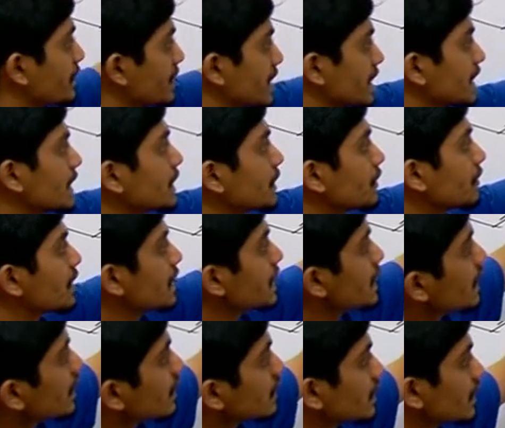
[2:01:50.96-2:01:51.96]
and negative,
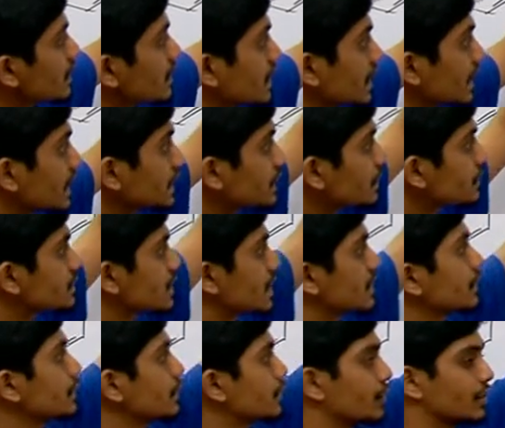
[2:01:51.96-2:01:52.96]
then negative
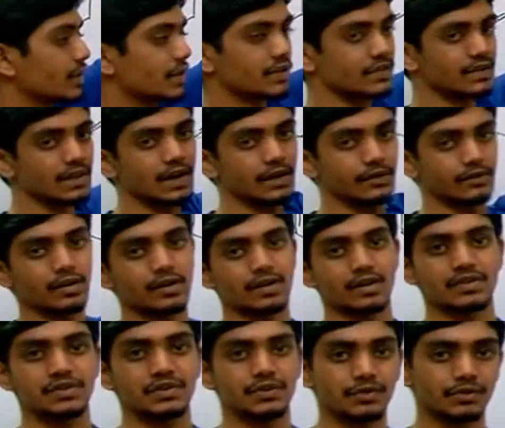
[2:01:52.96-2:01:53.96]
charge and donates the electron
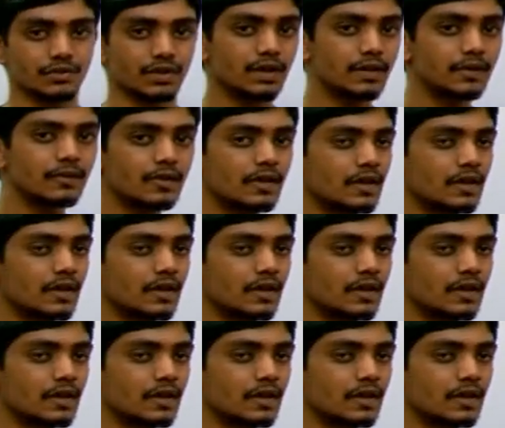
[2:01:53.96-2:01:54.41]
density to the